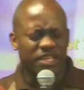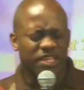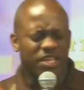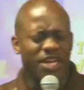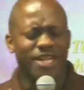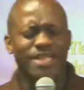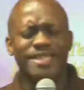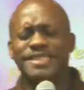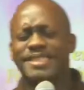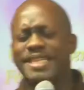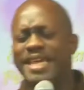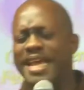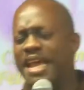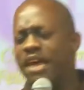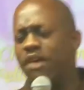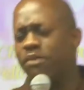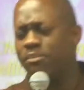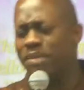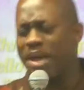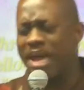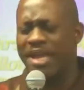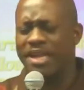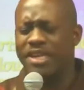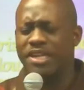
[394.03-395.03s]
gunned
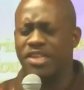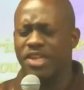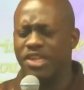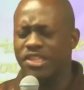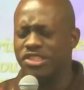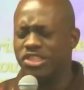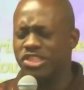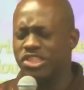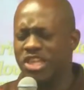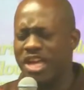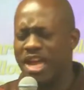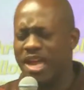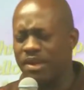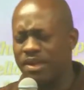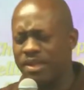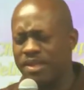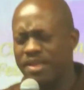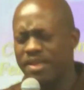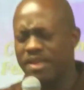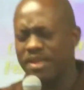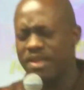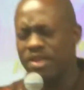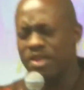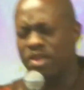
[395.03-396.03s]
down by a gunshot.
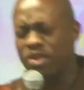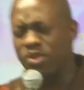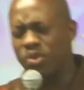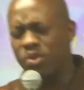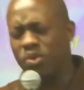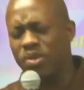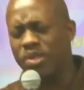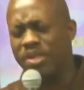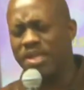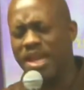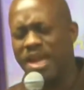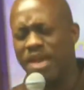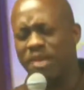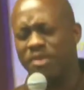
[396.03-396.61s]
Lord